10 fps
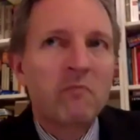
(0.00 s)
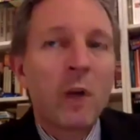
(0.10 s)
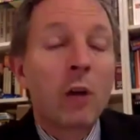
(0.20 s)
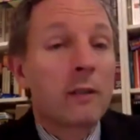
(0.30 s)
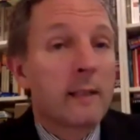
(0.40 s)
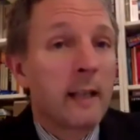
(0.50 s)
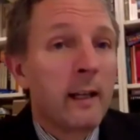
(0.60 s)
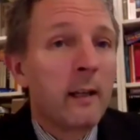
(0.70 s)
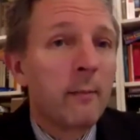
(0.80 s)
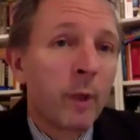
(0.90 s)
Hard to
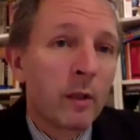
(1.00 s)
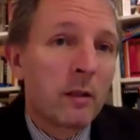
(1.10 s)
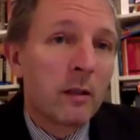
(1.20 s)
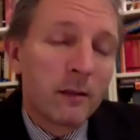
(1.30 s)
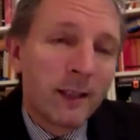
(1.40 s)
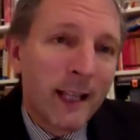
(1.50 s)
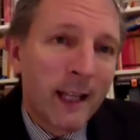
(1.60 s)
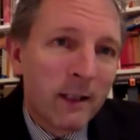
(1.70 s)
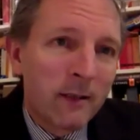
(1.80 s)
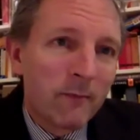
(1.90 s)
say, but
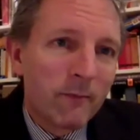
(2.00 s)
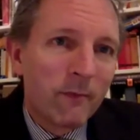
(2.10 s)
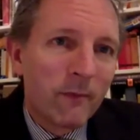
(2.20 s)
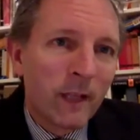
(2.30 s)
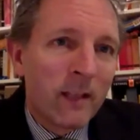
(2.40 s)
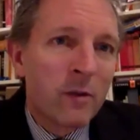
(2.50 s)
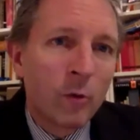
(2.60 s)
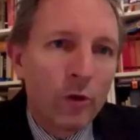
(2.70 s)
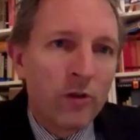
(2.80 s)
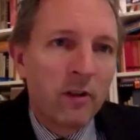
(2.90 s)
again, that's no
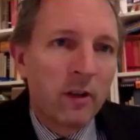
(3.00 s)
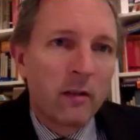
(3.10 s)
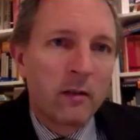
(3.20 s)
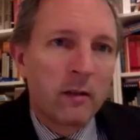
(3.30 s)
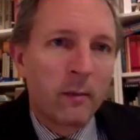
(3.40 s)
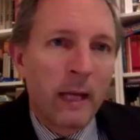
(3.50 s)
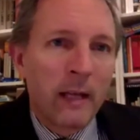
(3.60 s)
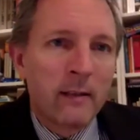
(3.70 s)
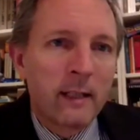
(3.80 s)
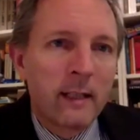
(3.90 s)
use to the
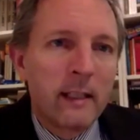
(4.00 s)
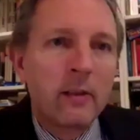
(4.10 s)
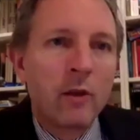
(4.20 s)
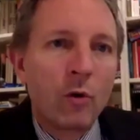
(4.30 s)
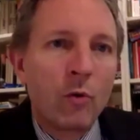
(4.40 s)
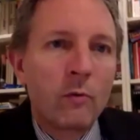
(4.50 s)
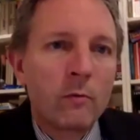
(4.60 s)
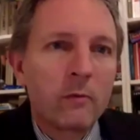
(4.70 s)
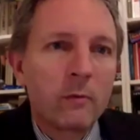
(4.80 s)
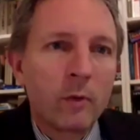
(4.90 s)
bands. They need to know
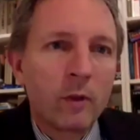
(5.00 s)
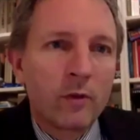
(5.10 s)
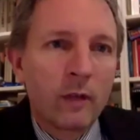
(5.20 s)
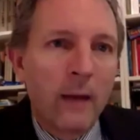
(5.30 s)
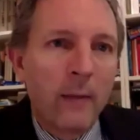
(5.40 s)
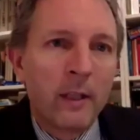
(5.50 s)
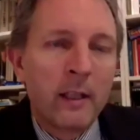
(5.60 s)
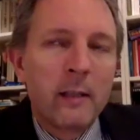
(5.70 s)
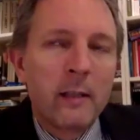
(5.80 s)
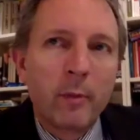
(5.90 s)
what's going to happen. They
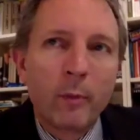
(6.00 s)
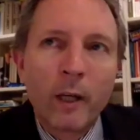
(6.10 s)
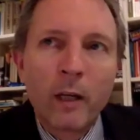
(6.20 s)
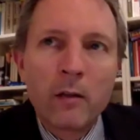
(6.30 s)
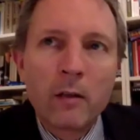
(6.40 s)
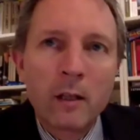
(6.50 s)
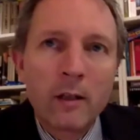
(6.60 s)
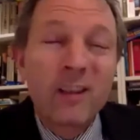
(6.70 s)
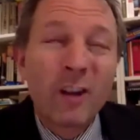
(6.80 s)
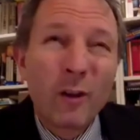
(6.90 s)
need to be prepared.
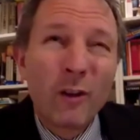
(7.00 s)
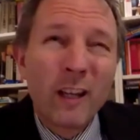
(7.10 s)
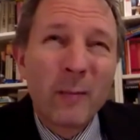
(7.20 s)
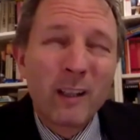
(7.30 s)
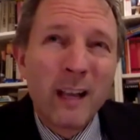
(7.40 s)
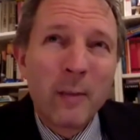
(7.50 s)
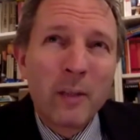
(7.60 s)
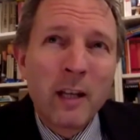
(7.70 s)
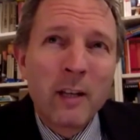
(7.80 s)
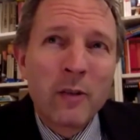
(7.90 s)
There's the other thing about
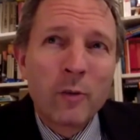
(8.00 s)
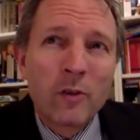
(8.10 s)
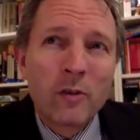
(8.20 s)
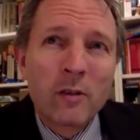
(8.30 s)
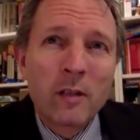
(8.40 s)
cabotage, which